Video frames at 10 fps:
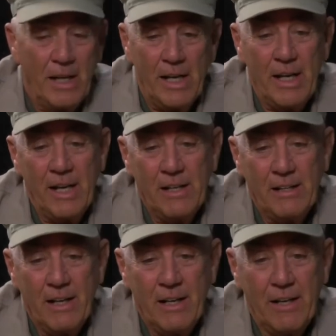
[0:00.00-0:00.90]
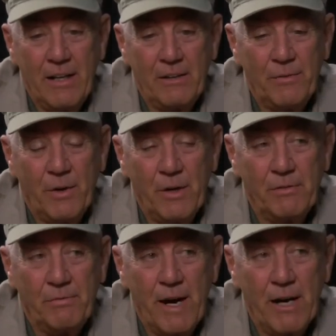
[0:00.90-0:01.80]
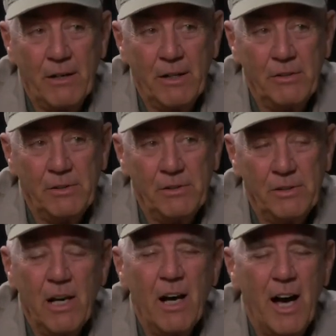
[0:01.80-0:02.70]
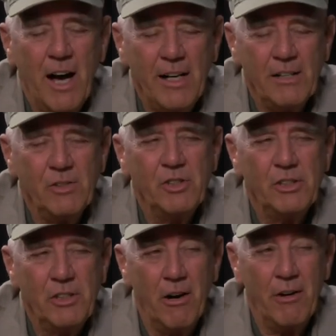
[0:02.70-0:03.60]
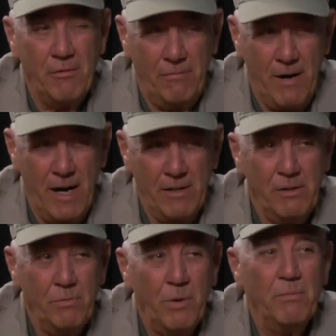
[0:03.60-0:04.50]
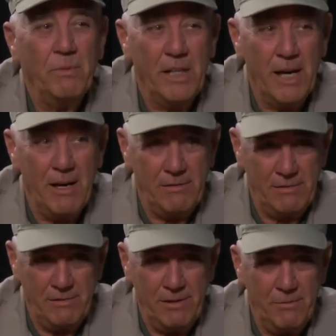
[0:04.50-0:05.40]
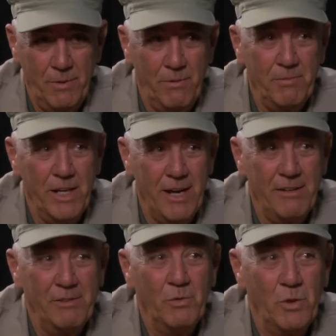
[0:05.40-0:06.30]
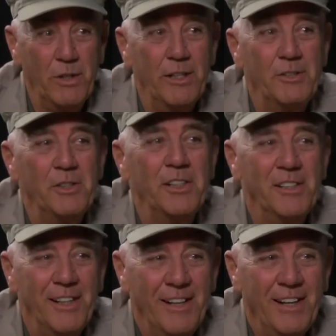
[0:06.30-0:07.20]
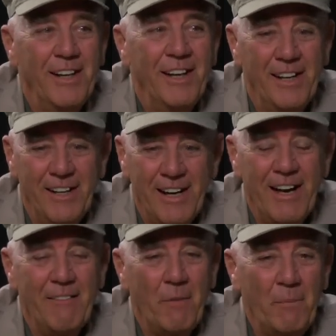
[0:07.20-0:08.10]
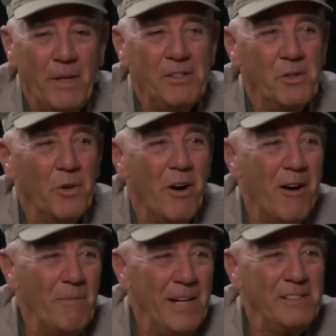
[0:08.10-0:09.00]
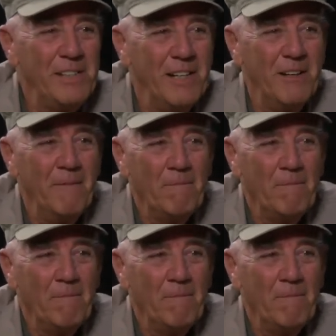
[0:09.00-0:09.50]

And as far as fire goes, I can start a fire. You put me out in the woods, and I have a piece of raw meat there